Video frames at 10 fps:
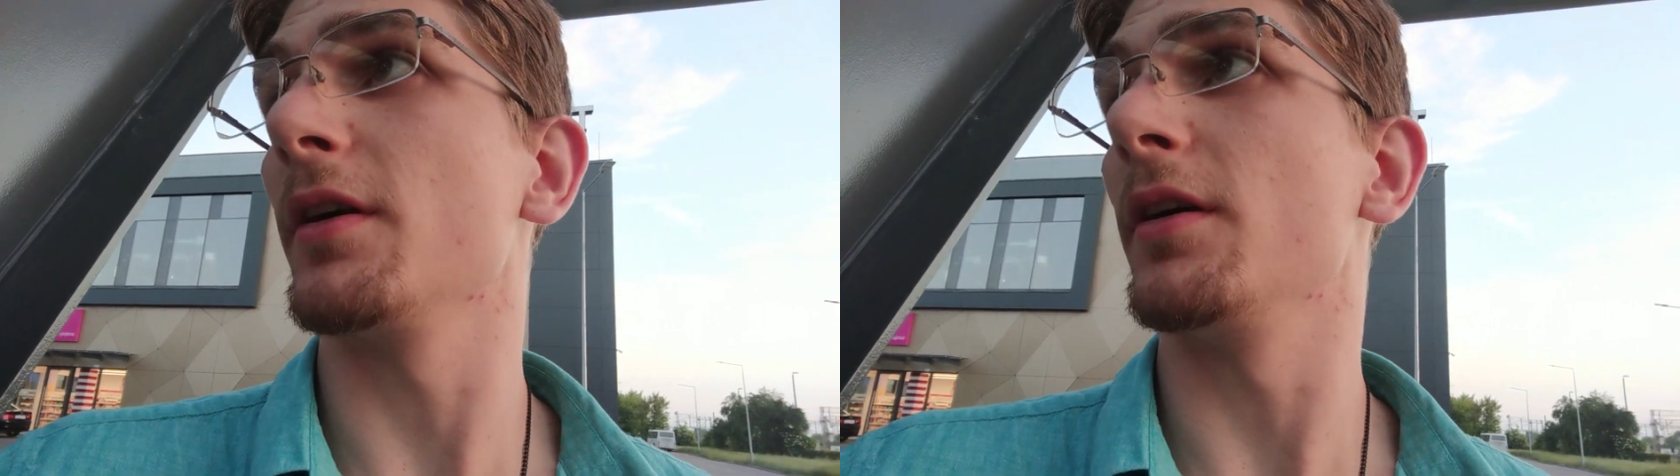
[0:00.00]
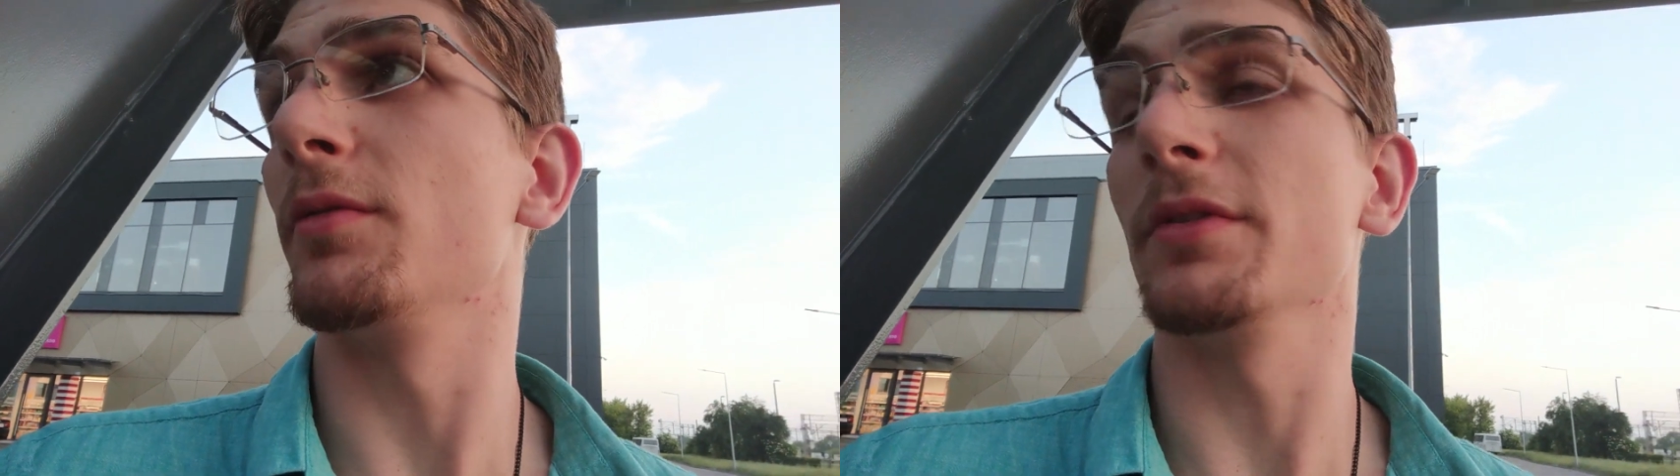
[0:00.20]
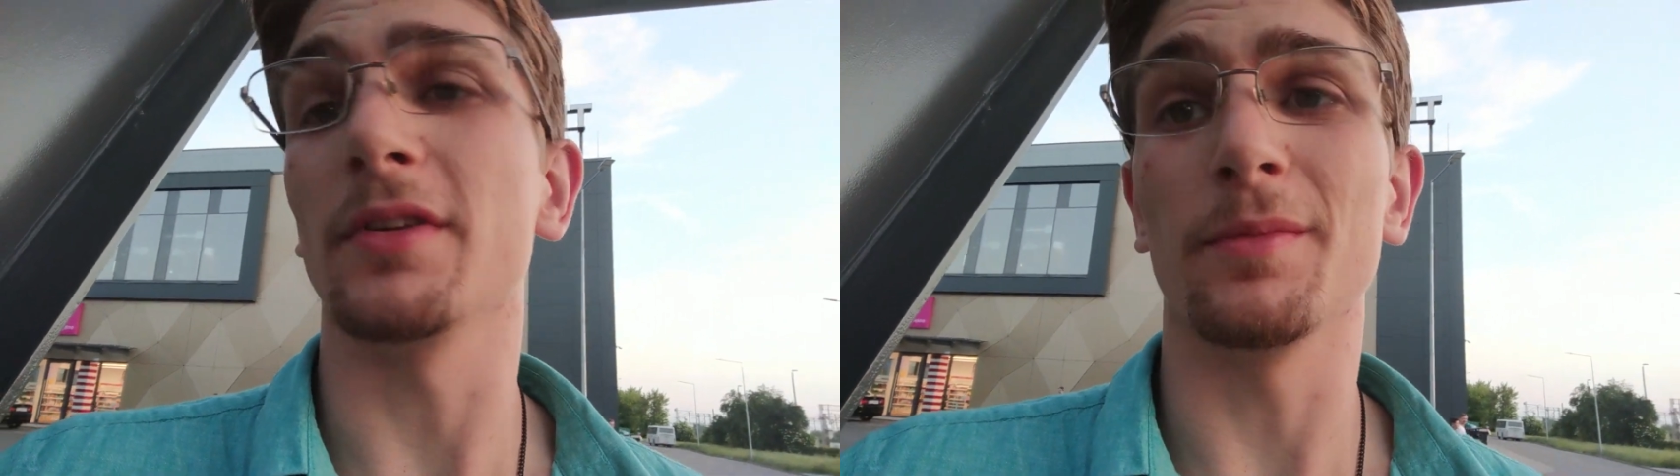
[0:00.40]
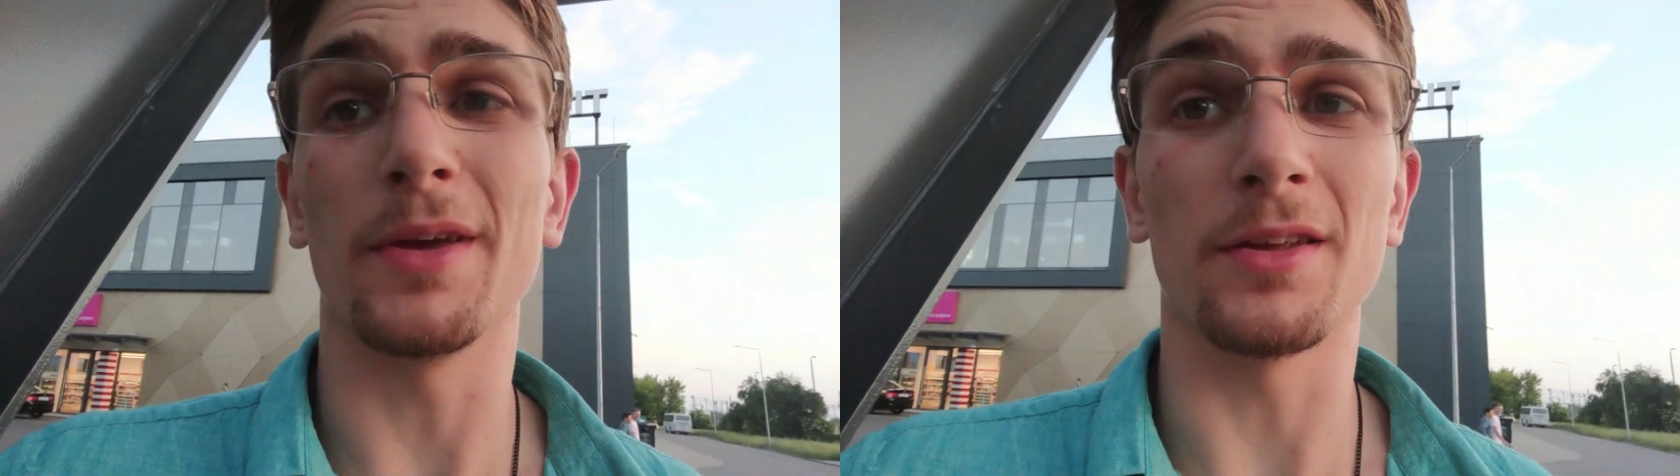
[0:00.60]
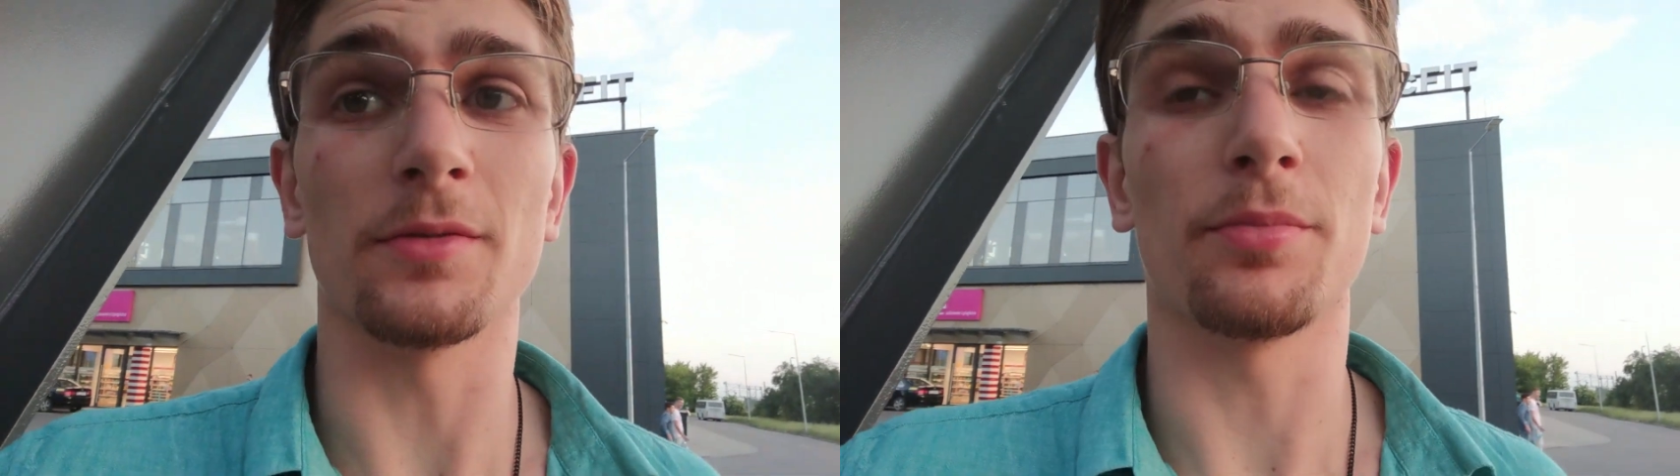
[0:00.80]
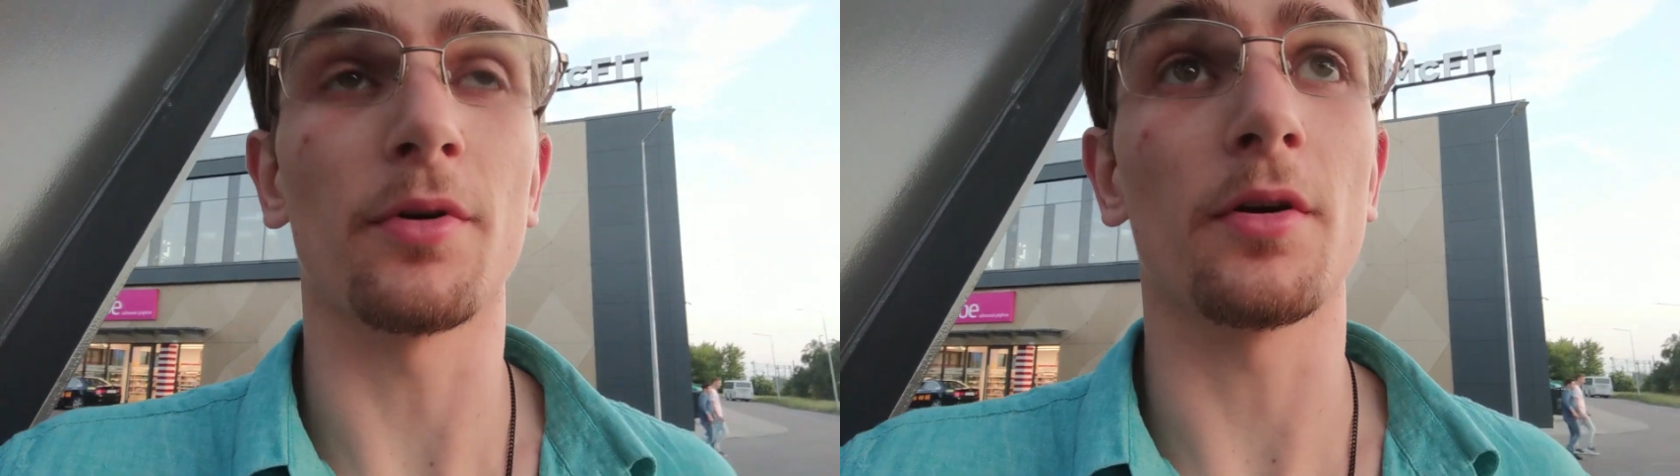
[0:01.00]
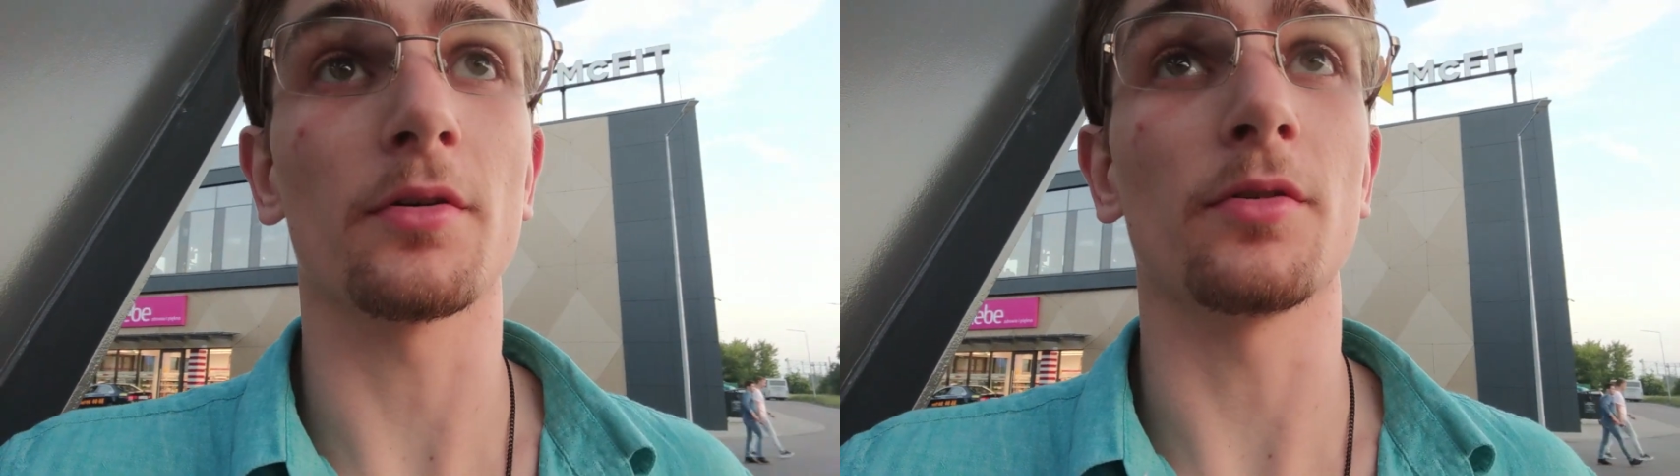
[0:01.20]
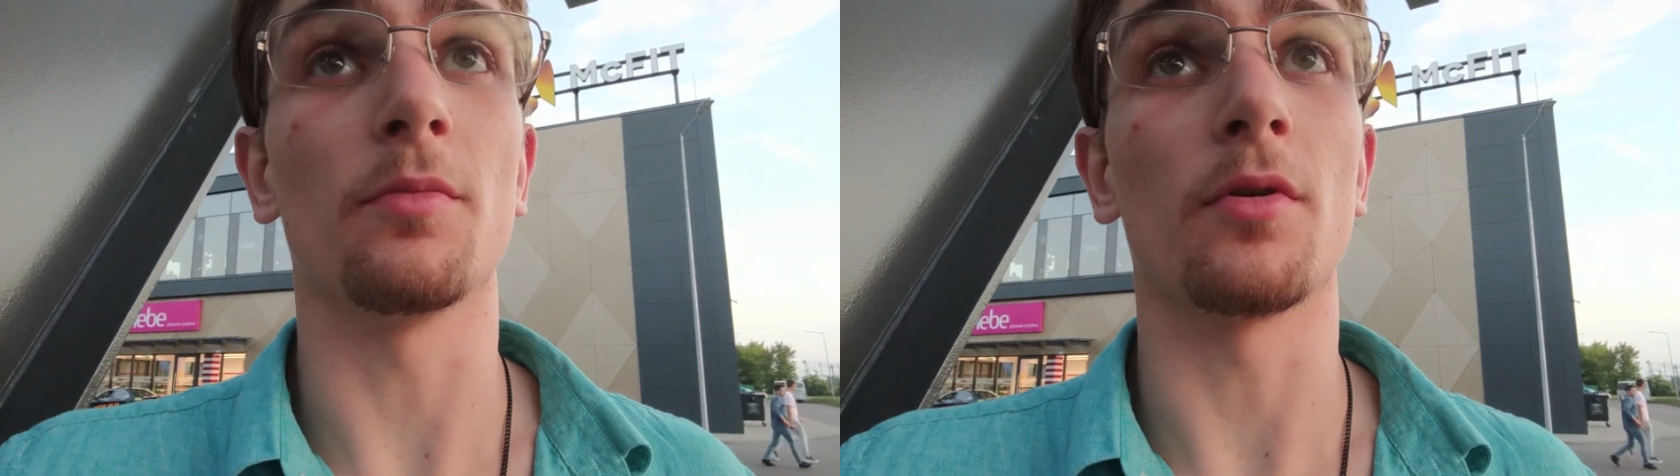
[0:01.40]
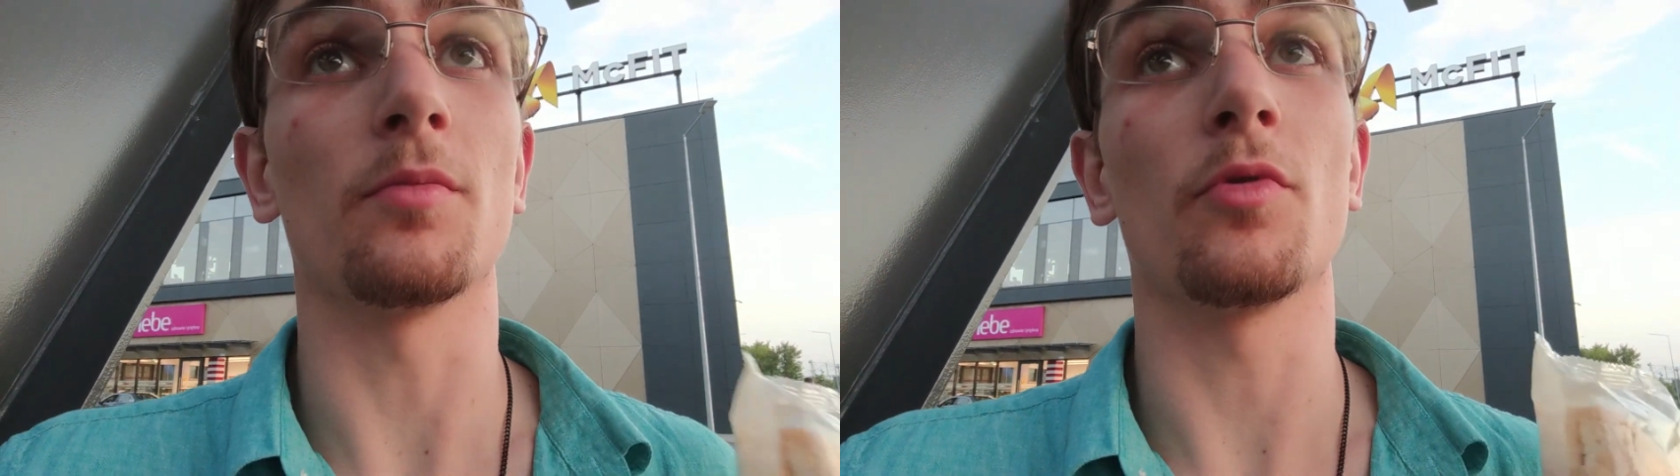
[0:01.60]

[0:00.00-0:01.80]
Uh, once I make it to Prague tomorrow